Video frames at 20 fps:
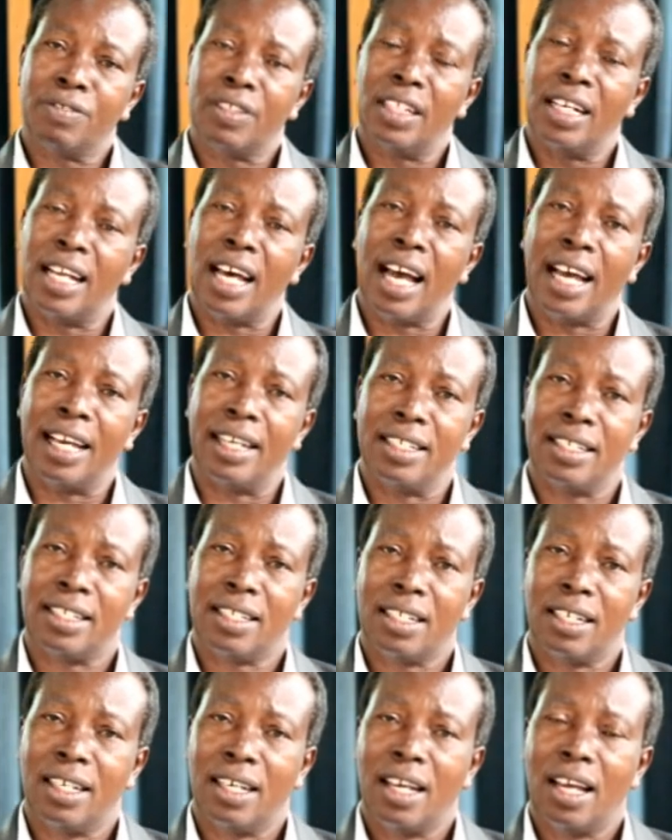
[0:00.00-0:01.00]
of the
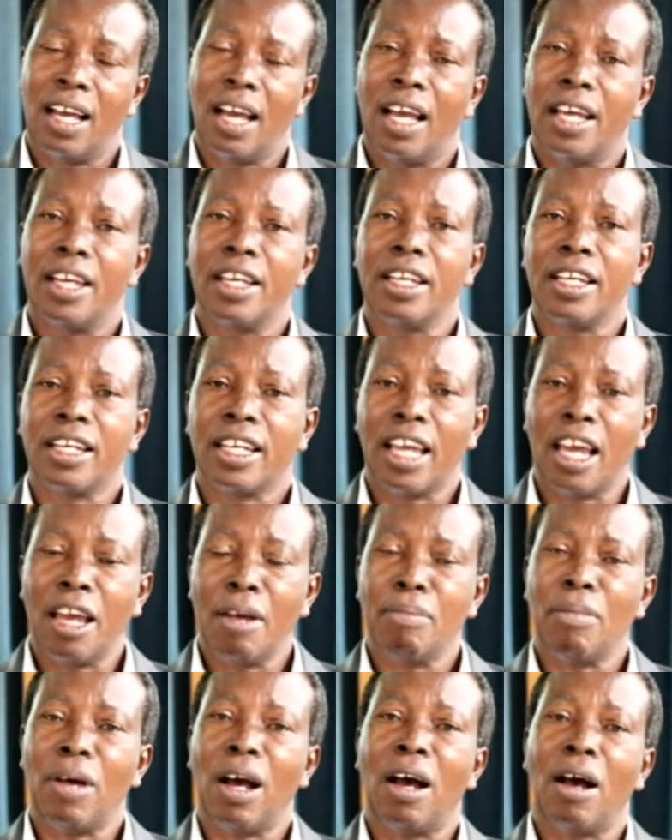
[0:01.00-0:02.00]
night, he
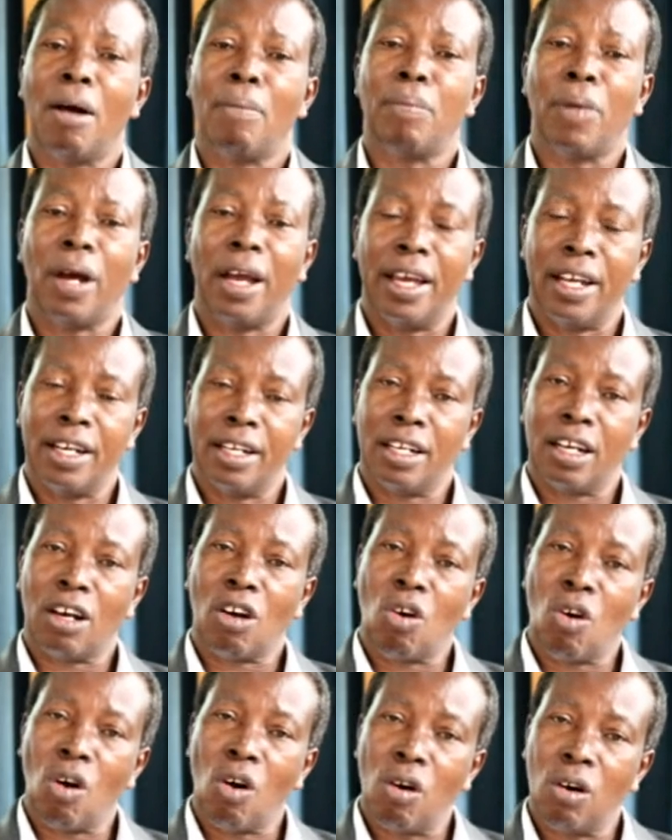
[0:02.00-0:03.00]
came up and
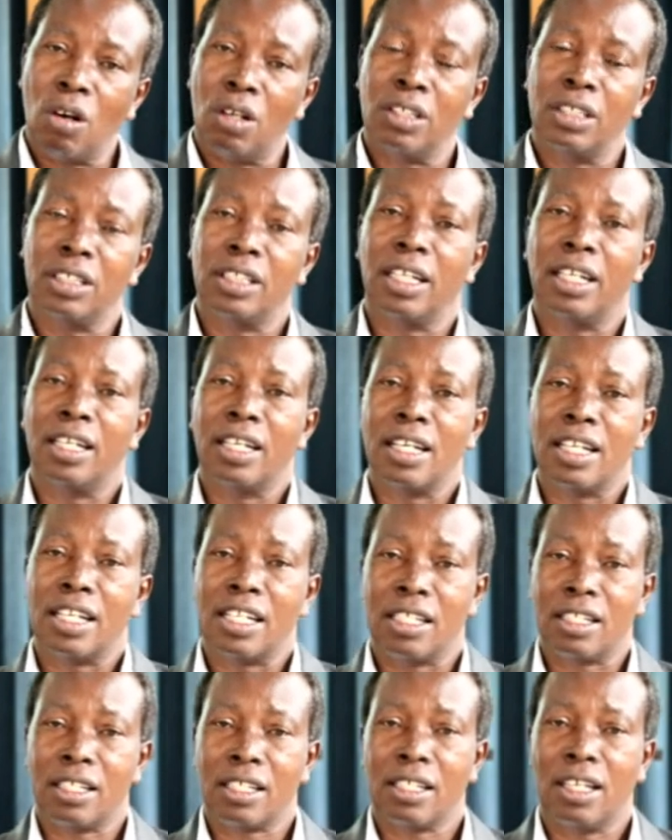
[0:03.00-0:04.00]
called
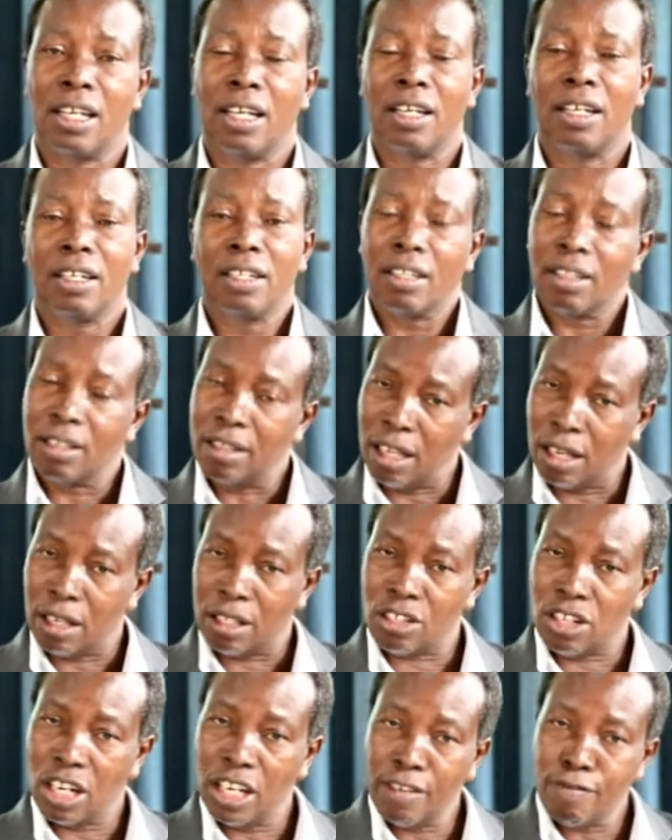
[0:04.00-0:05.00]

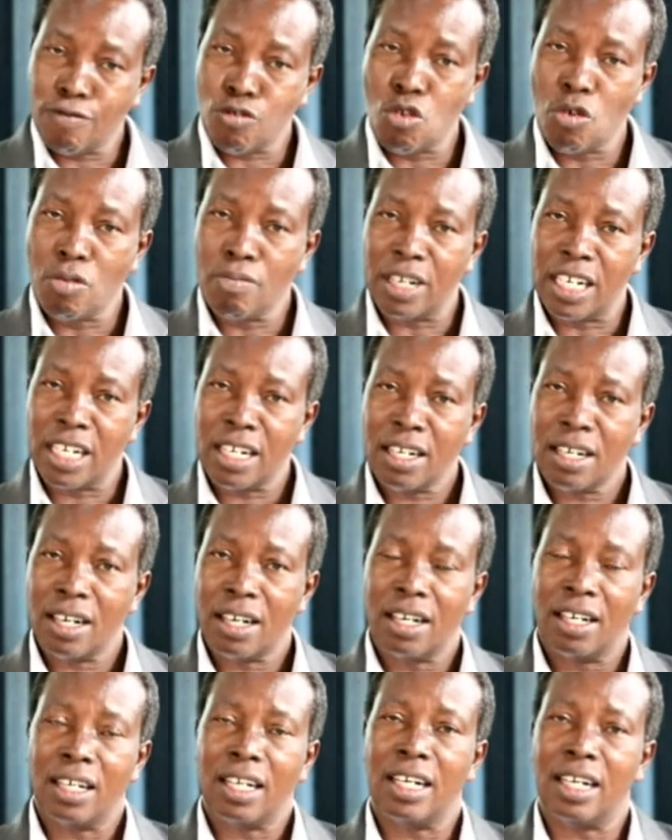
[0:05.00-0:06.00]
the slave
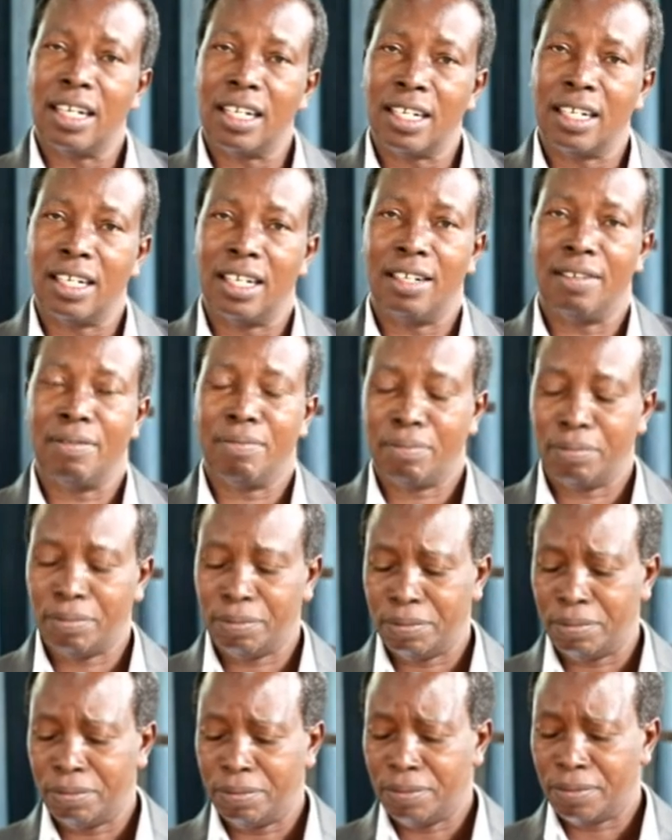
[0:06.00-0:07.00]
woman, Hagar,
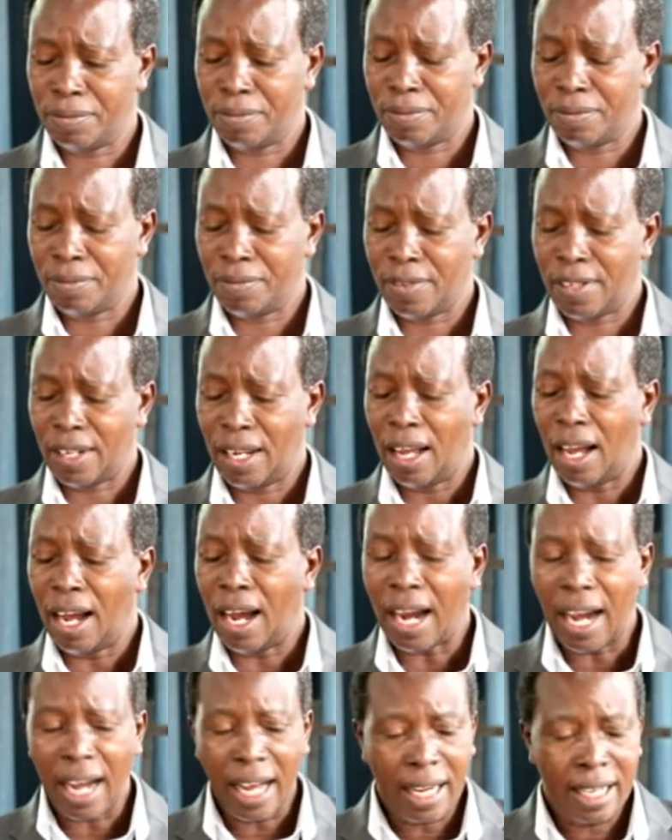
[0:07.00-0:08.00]

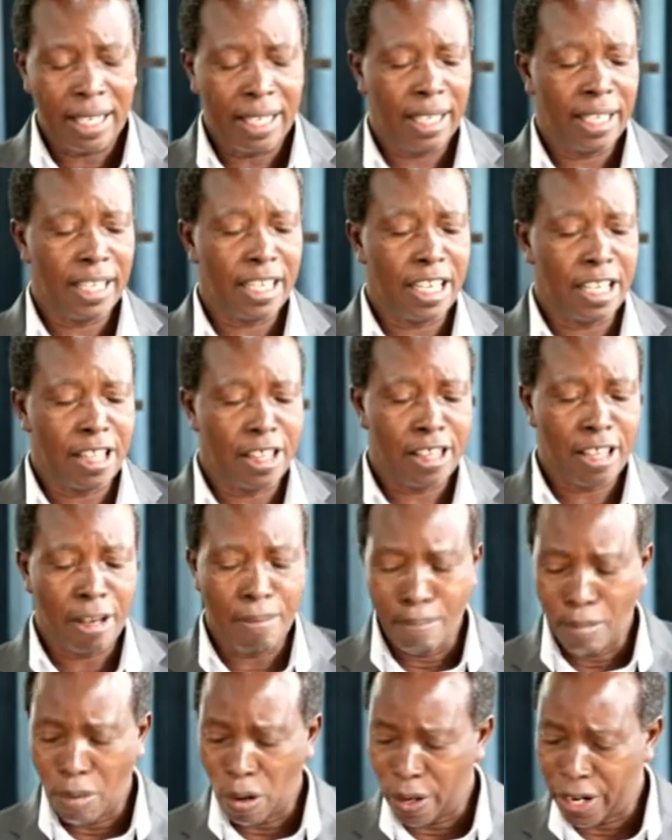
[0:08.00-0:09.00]
early in
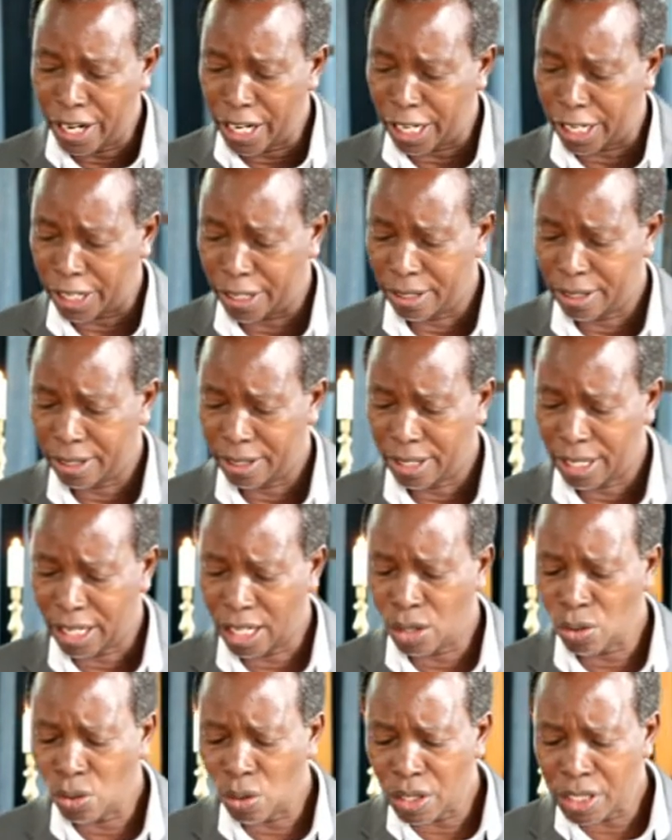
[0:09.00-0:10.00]
the morning.
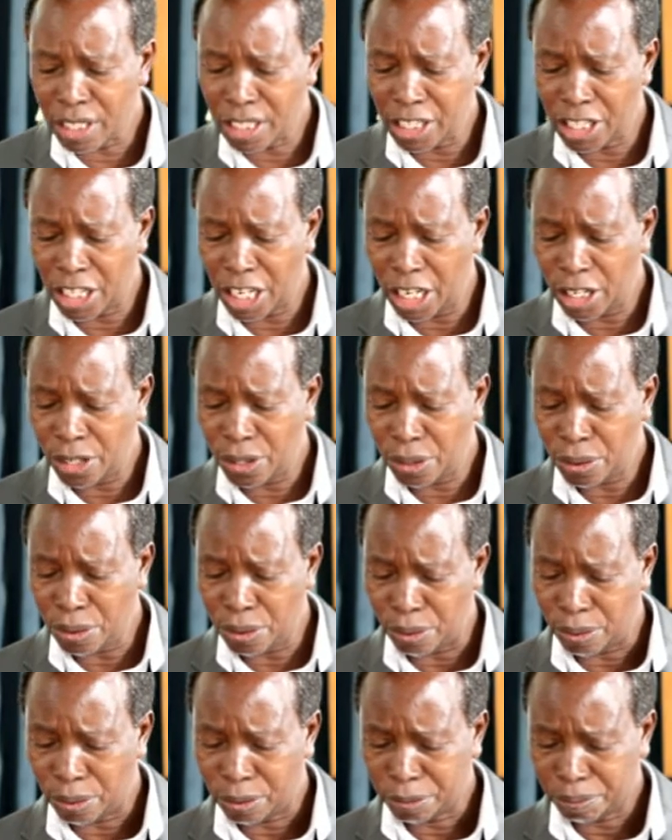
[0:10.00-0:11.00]
And what did he
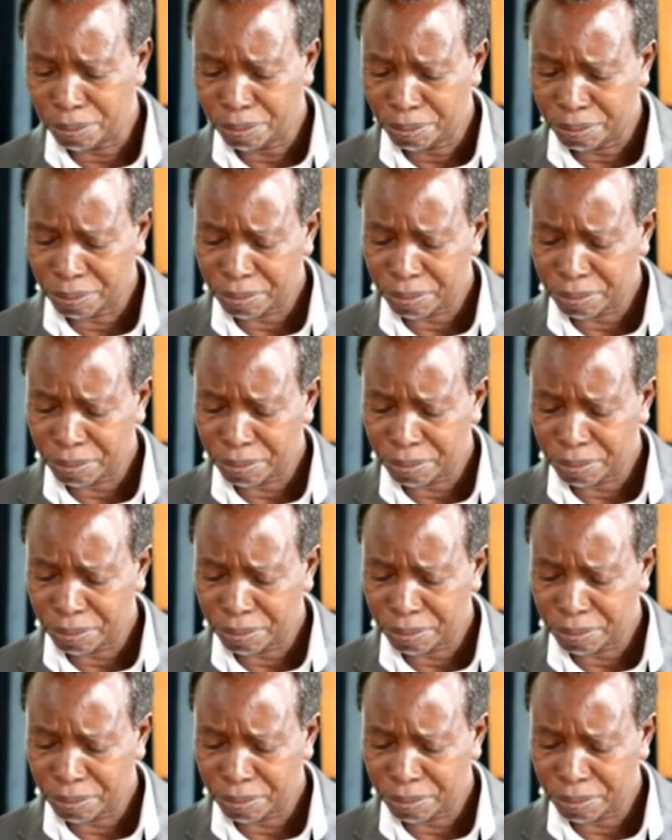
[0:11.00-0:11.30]
do?